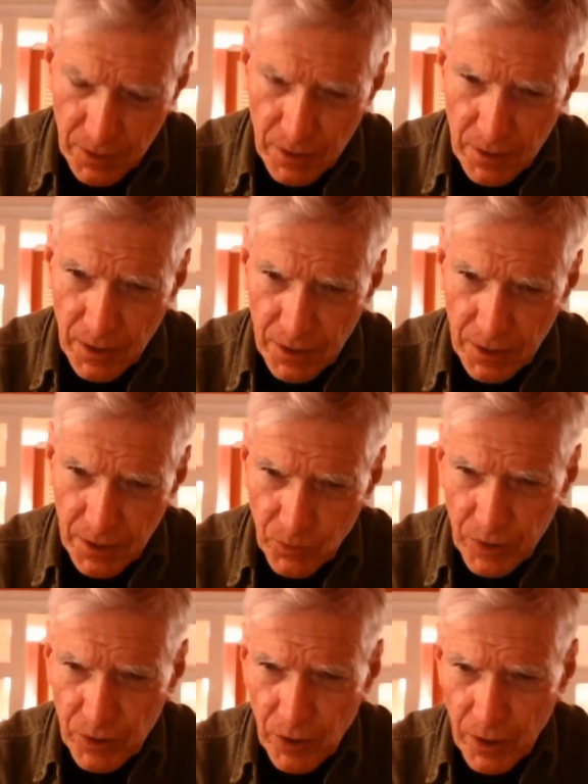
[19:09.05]
and that we
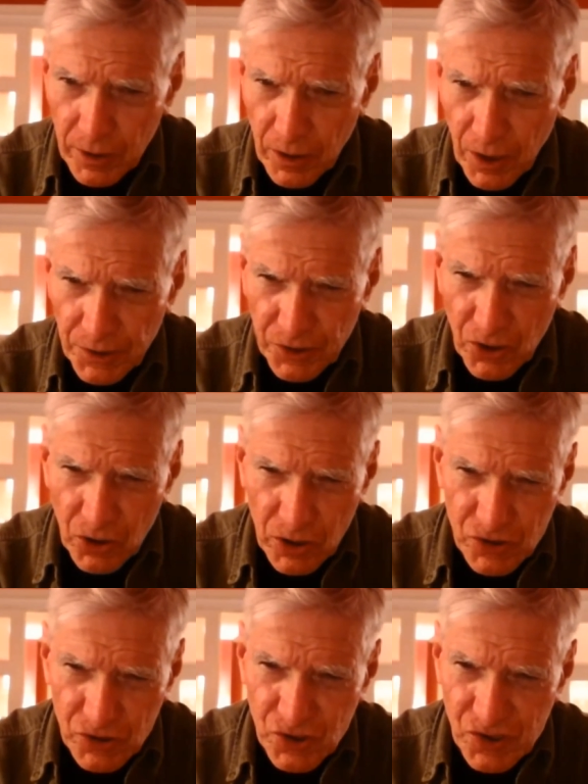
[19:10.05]
are
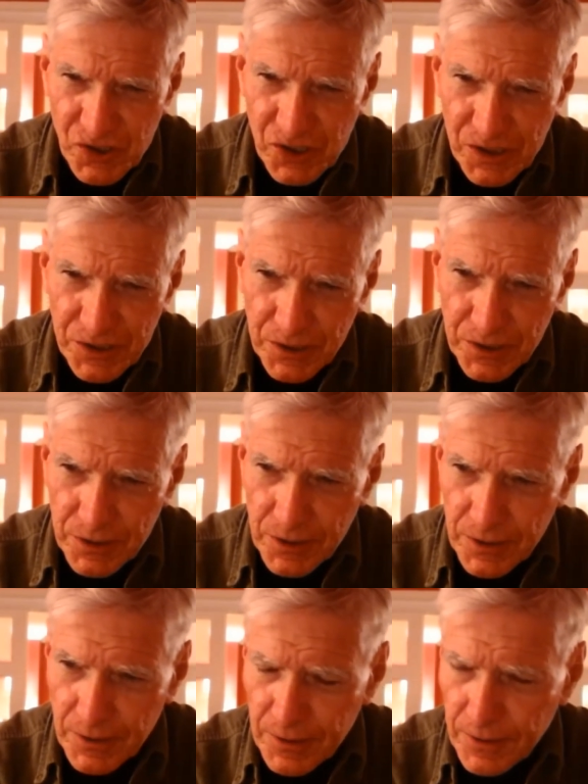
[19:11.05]
unconsciously
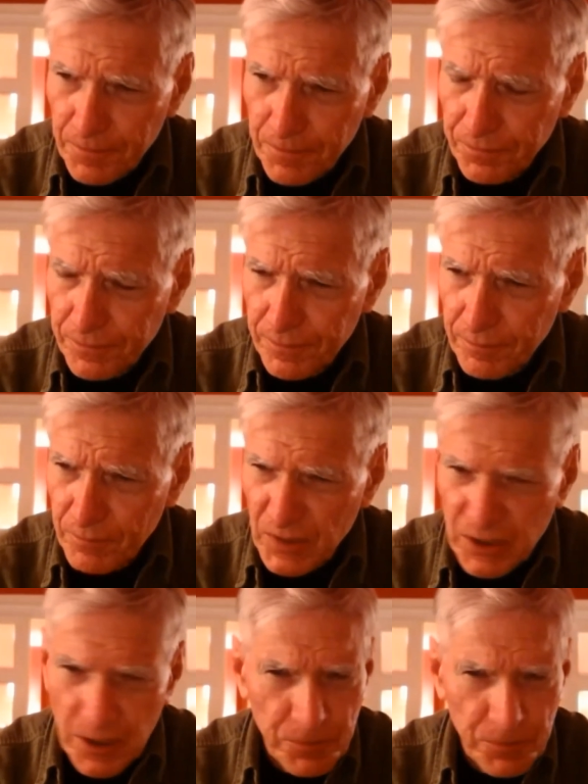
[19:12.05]

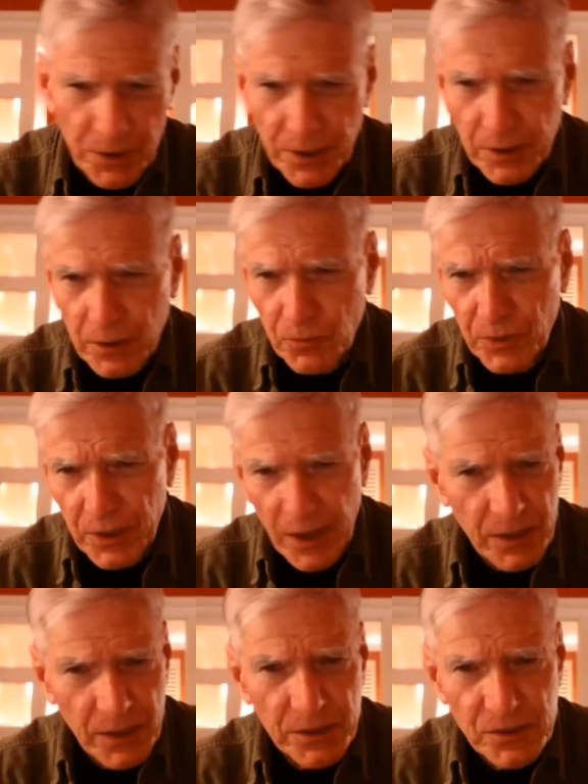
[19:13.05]
manipulating
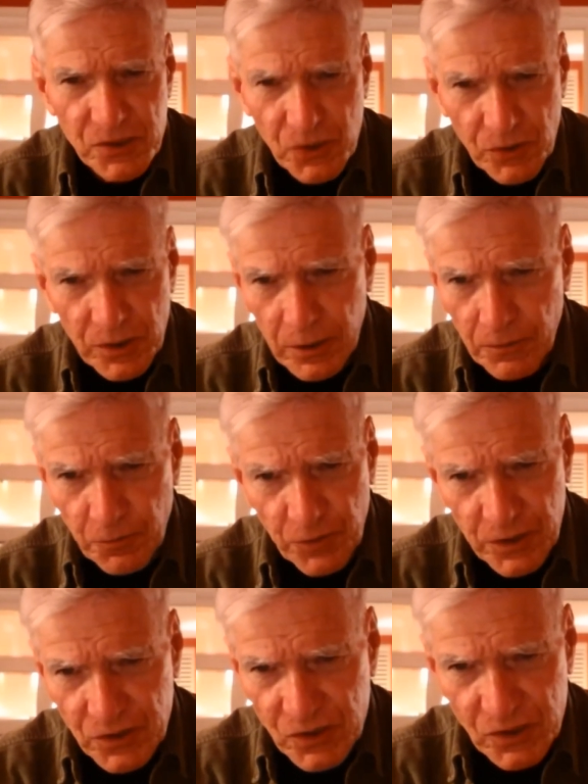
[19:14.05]
reality so that it
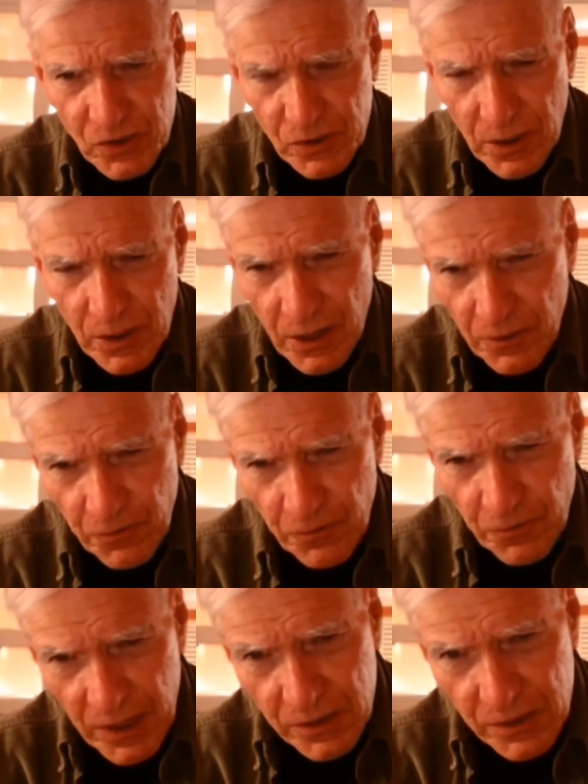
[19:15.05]
fits our
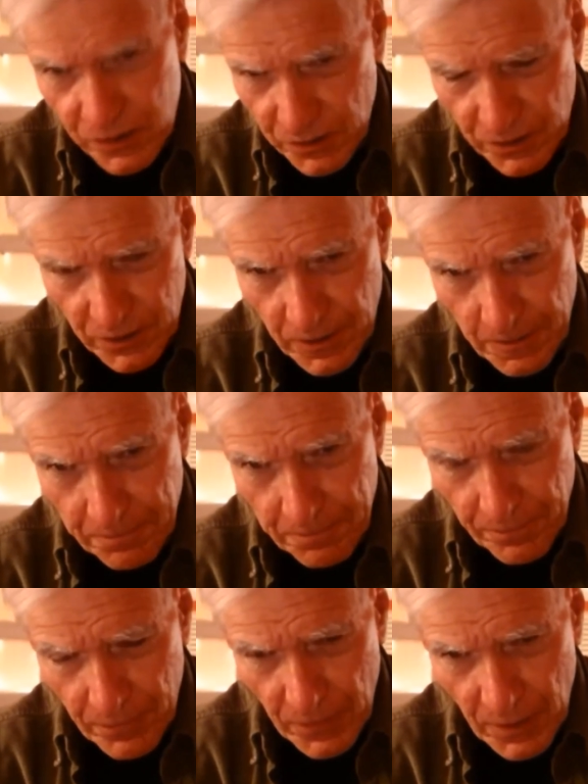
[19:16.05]
fantasy.
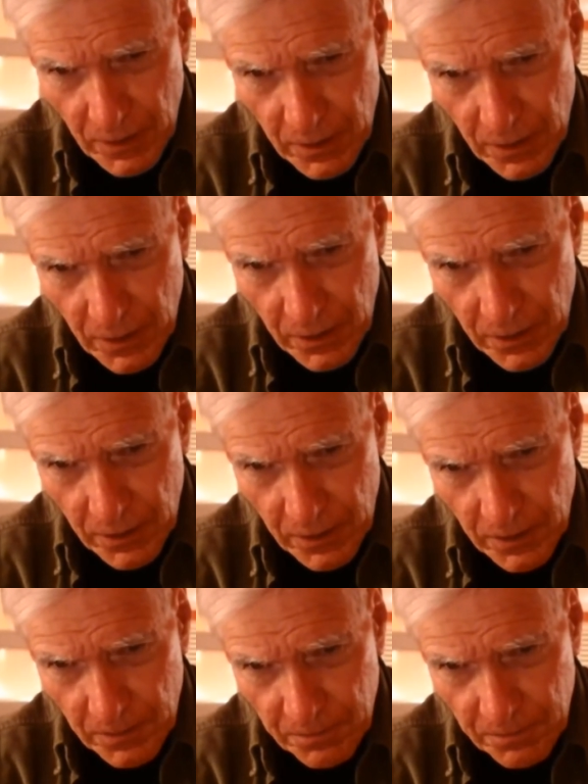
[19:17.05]
Um,